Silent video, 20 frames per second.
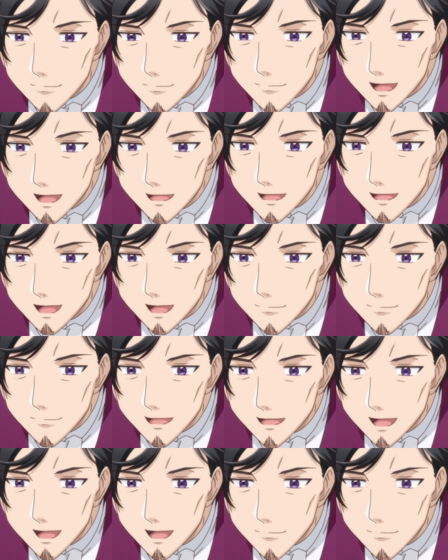You'll find out
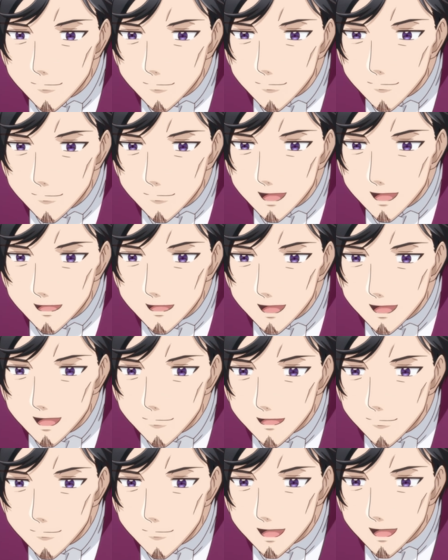at 15 when you
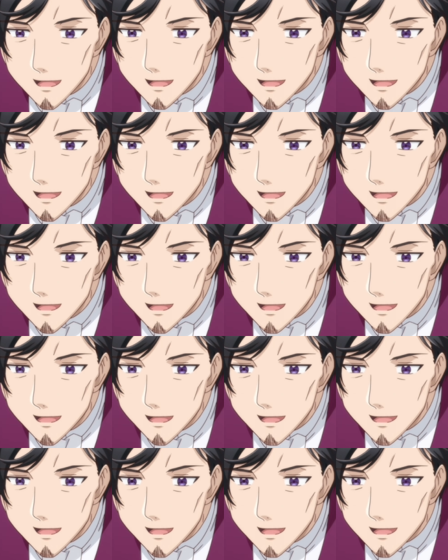enter